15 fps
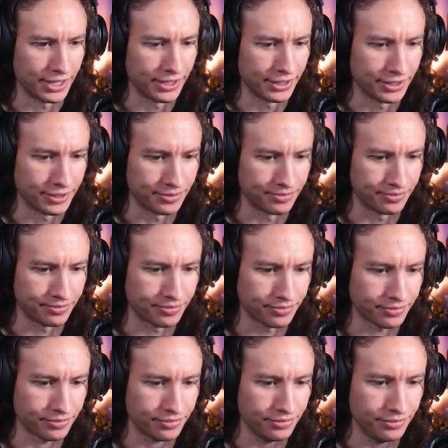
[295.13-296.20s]

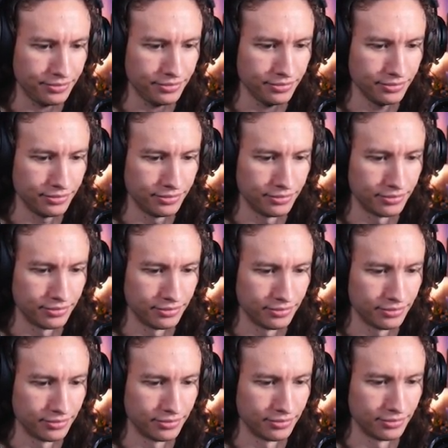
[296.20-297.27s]

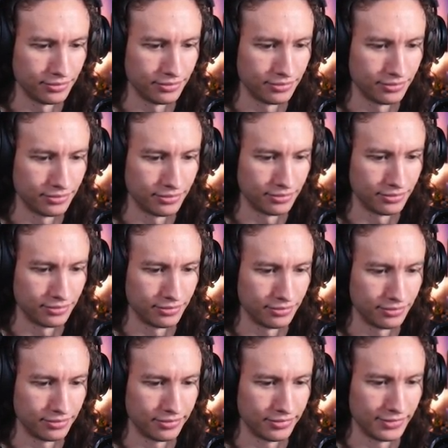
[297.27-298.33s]

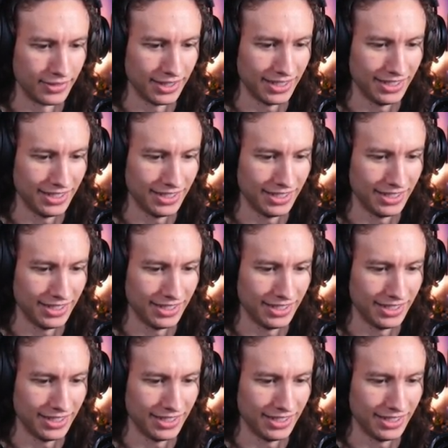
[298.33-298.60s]
(silence)